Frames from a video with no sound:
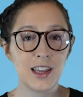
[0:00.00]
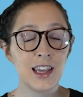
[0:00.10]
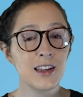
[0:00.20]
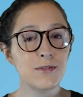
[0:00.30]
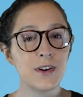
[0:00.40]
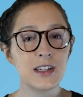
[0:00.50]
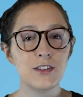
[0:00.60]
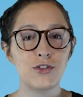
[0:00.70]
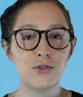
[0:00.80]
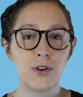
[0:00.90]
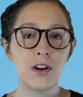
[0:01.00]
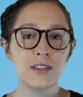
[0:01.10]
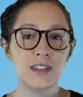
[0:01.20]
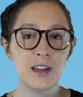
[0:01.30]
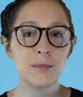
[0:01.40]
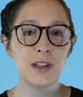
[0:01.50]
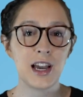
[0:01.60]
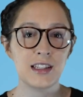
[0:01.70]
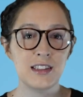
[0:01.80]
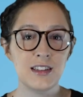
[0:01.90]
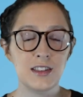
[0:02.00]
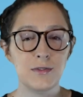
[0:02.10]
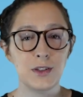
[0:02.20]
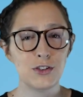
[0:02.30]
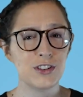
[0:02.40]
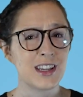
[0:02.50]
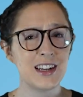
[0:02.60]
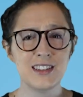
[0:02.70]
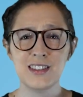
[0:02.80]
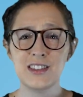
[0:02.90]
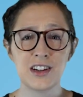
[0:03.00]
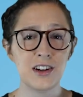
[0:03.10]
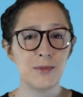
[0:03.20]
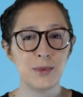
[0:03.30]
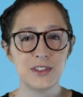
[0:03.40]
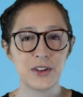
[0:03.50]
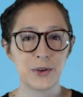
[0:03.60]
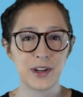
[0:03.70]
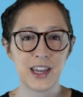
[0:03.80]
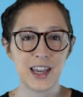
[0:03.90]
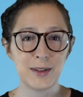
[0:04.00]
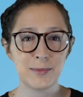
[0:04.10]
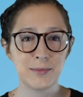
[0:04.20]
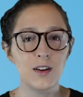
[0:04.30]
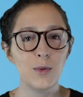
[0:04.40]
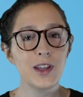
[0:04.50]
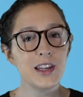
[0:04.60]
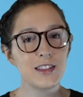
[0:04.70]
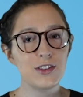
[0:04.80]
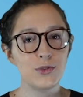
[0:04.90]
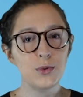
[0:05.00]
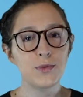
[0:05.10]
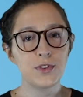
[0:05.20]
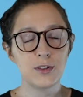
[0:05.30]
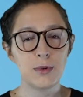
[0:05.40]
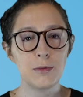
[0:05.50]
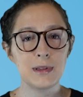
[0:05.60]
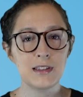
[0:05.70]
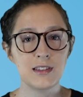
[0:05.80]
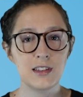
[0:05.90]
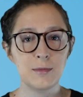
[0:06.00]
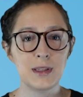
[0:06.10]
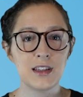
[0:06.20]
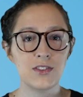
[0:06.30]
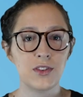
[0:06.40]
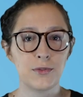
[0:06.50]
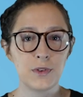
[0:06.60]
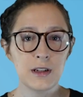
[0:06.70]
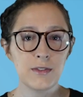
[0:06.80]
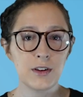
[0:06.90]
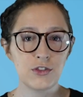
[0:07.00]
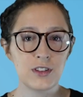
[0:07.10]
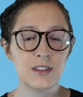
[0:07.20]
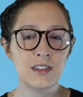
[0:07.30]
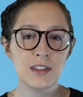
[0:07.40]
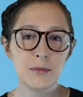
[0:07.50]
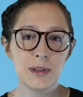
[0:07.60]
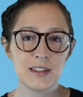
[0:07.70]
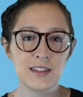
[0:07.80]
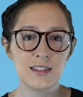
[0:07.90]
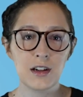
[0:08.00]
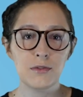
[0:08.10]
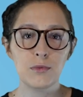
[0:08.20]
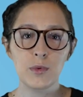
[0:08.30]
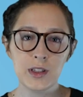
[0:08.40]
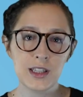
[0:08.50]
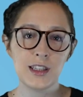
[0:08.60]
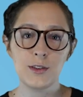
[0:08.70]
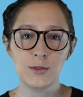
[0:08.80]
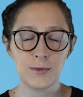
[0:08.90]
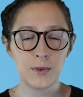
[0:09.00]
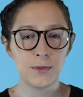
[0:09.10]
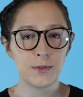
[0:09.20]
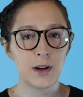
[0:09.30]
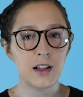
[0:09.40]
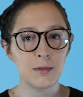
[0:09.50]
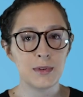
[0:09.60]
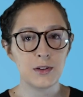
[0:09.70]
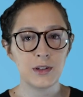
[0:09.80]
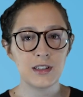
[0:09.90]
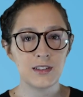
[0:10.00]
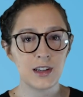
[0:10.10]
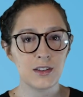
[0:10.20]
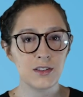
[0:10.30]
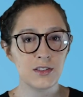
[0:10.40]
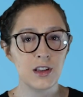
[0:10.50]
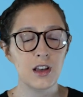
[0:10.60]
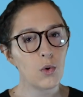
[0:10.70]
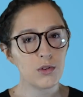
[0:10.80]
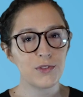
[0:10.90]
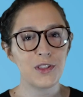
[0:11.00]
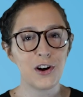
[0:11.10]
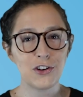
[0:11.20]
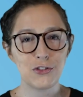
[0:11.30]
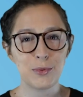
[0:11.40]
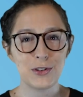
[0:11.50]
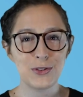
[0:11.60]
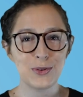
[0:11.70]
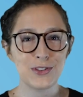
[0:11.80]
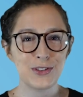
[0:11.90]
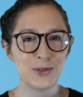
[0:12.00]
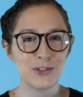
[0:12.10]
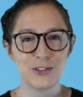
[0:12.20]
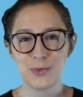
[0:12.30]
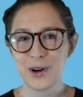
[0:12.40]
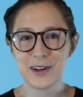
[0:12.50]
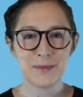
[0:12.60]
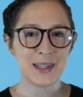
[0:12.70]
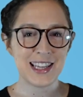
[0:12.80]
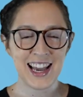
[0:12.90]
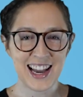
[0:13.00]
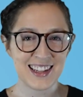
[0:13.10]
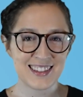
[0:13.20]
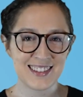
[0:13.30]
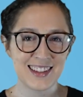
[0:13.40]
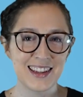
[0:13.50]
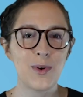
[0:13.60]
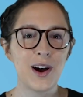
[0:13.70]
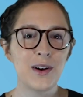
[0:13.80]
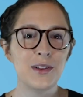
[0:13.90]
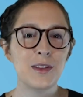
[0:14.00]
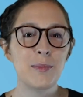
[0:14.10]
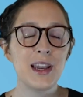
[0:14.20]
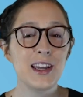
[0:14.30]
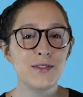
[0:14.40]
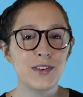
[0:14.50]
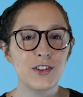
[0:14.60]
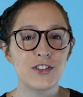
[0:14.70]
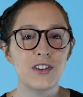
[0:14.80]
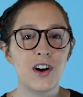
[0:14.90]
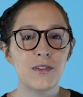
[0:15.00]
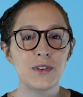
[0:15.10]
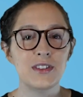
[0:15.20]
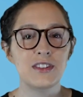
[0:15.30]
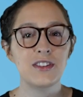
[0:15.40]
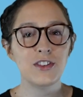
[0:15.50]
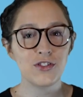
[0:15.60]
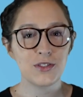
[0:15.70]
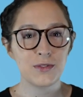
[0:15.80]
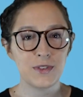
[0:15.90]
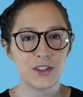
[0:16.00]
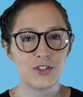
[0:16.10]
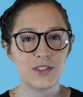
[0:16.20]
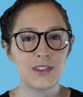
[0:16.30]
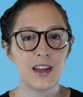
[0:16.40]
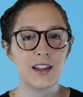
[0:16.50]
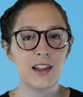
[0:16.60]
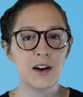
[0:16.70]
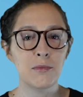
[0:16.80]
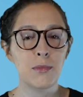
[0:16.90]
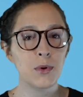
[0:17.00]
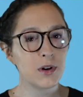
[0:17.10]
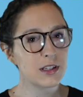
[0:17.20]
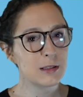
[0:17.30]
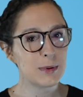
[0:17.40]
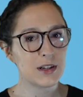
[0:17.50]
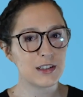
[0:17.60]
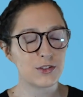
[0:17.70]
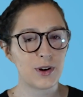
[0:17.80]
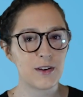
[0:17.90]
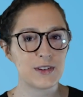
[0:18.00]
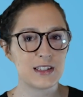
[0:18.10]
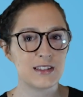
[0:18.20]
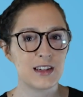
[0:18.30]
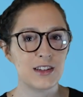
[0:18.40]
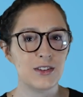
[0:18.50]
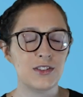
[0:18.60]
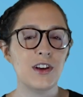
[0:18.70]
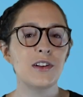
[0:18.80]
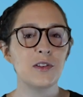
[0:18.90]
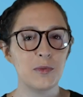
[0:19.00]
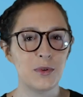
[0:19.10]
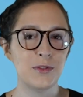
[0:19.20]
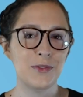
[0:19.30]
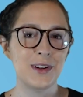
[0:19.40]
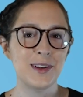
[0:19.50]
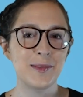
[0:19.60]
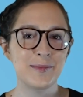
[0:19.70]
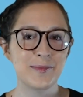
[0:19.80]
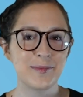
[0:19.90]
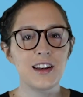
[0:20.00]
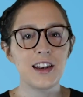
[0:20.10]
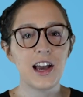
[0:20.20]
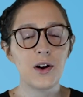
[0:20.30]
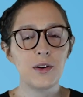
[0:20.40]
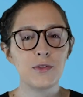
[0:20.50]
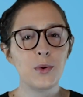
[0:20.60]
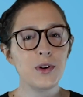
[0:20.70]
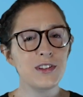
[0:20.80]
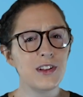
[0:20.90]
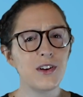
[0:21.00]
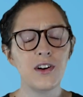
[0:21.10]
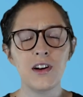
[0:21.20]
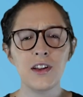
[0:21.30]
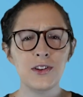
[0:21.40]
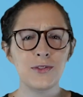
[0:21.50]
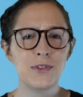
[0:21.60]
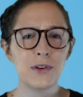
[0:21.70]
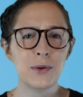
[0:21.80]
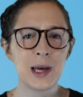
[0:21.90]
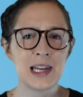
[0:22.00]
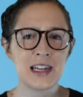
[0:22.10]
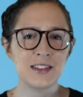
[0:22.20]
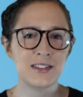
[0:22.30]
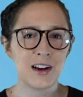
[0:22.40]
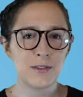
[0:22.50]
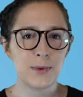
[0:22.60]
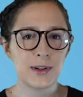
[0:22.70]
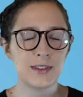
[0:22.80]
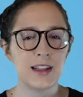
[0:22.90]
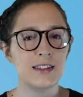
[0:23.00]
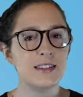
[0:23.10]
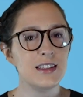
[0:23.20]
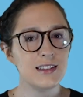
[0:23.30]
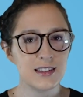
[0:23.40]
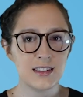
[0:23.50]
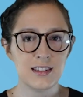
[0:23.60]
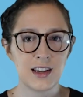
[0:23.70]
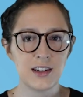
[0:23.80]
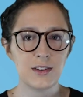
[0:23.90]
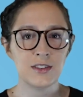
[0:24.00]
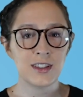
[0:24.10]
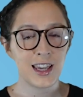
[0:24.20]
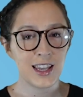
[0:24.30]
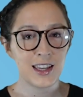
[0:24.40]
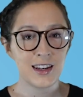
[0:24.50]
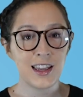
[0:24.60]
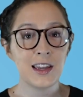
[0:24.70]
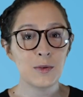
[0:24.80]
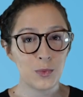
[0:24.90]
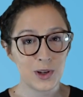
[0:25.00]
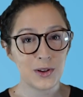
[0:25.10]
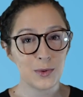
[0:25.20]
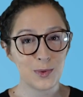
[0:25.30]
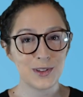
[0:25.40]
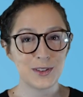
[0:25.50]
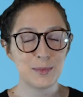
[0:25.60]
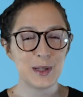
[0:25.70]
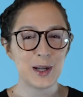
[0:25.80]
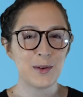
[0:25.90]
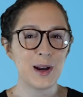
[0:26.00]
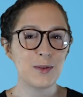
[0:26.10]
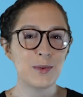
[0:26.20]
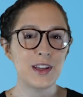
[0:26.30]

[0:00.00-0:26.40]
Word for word: and finding strong template ideas if you're just kind of stuck on what to create. We like this tool for small businesses because the free version still makes itself really useful for elementary designers or for the entrepreneurs who are just wearing many hats, while the paid version offers additional features that allow more experienced graphic designers a little more freedom. Now, of course, there are other photo editing softwares that seasoned designers can and will want to play around